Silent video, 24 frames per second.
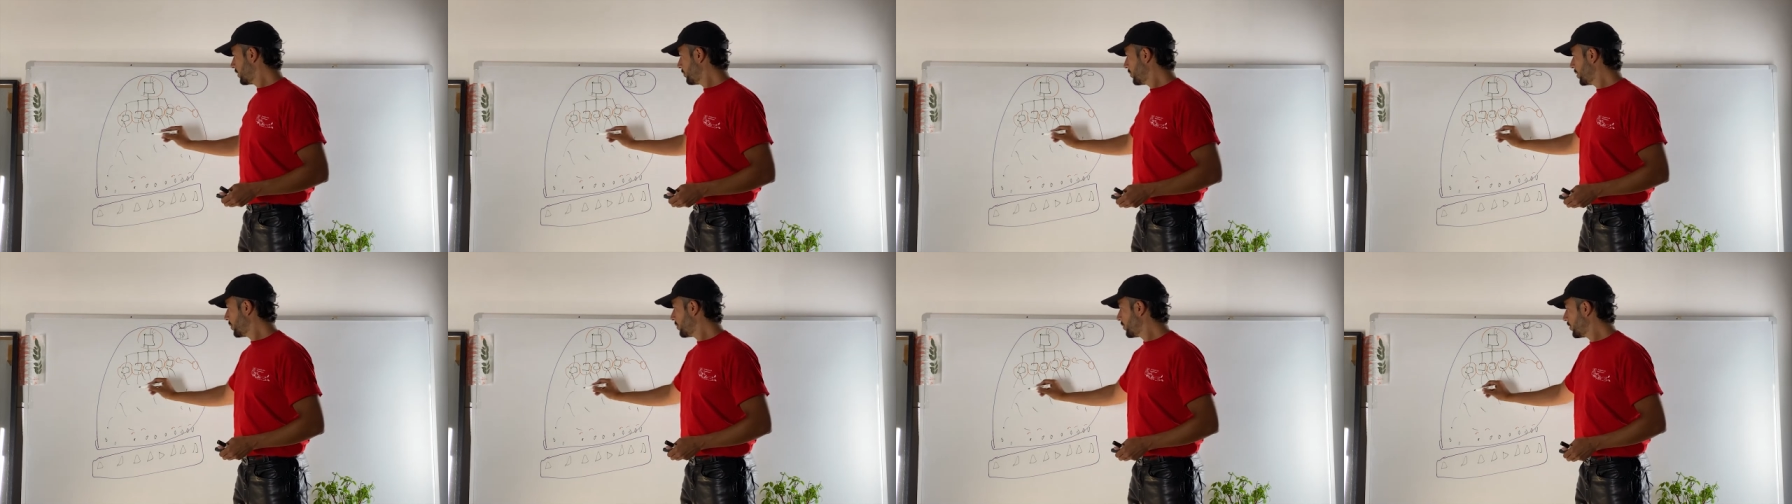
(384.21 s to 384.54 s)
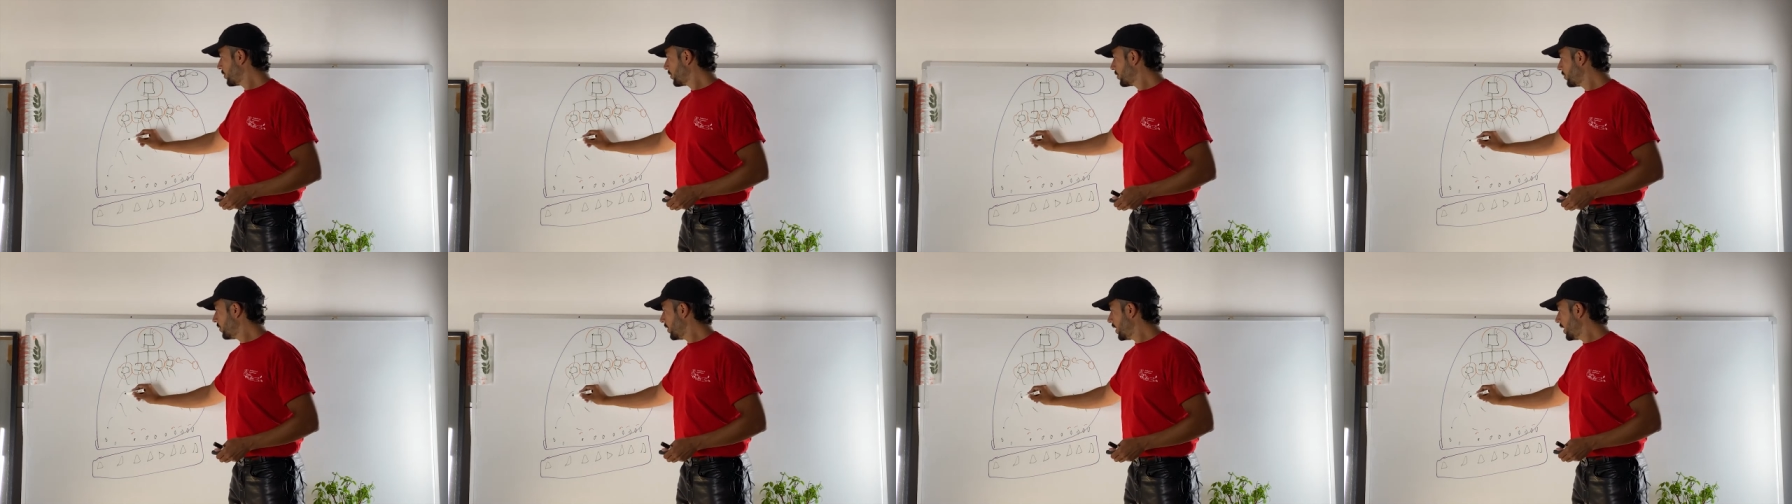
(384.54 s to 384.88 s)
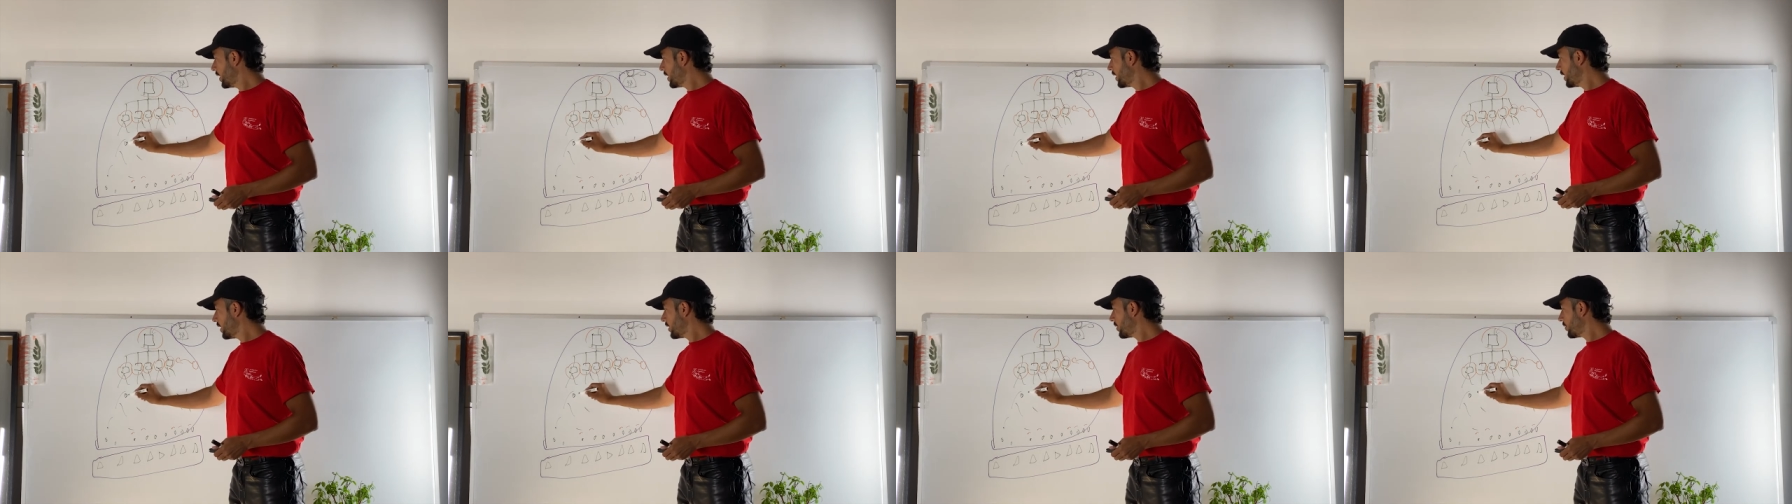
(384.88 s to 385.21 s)
people who
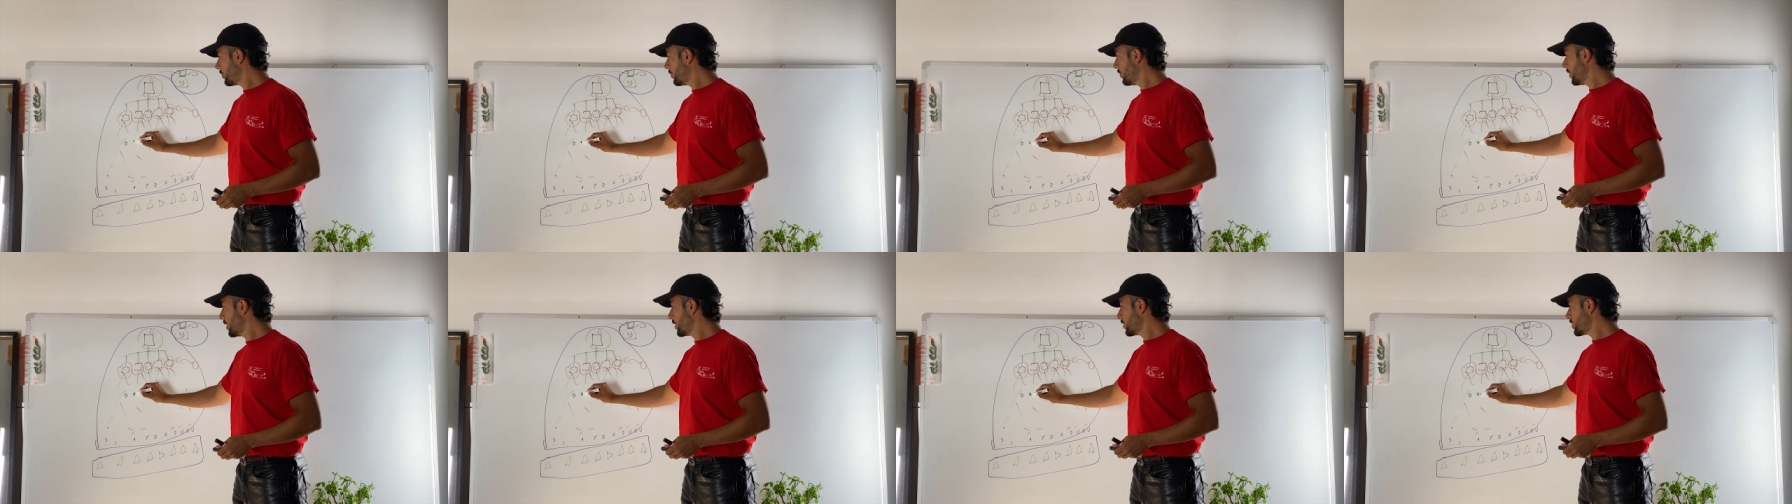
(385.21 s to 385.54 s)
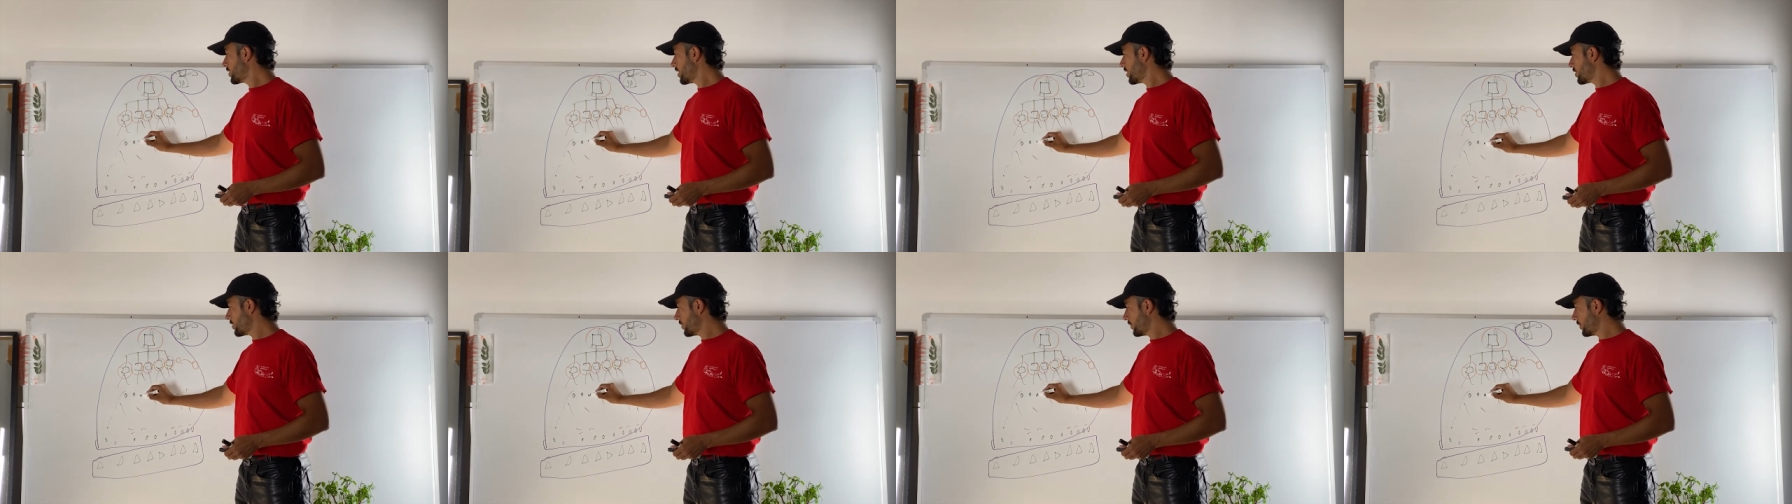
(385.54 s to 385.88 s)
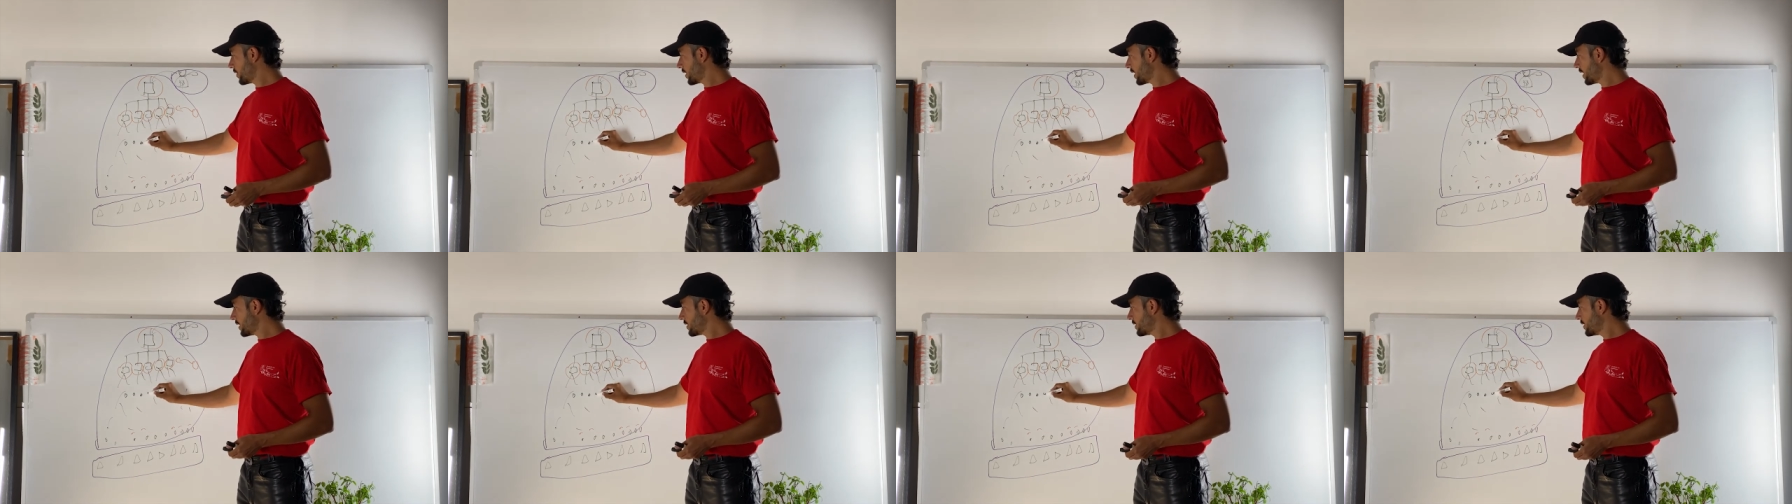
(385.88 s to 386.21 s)
are here, who are in charge of
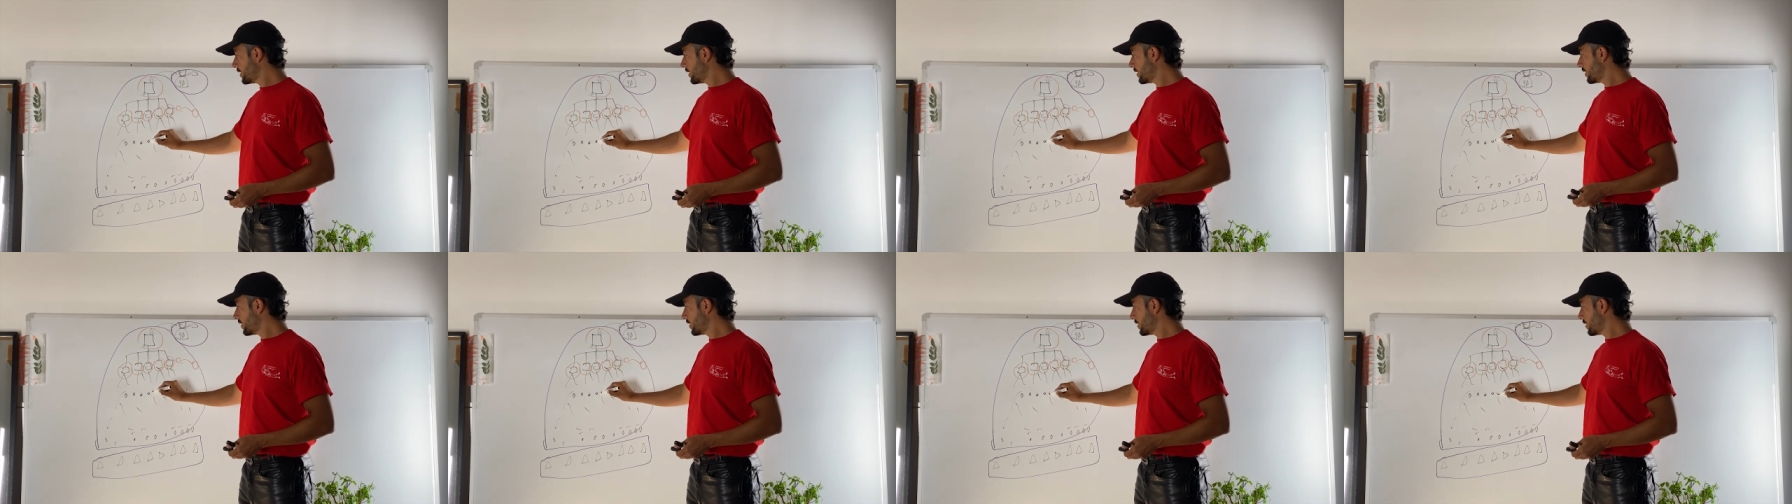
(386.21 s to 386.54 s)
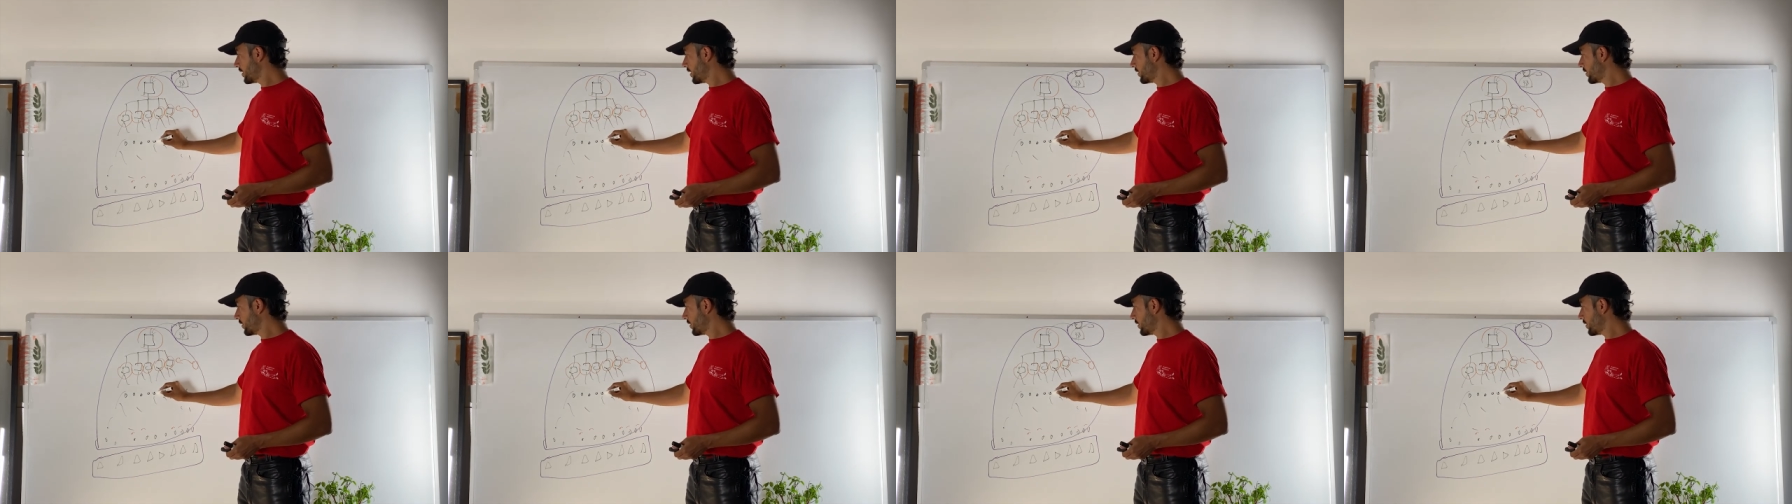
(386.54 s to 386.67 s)
the casting,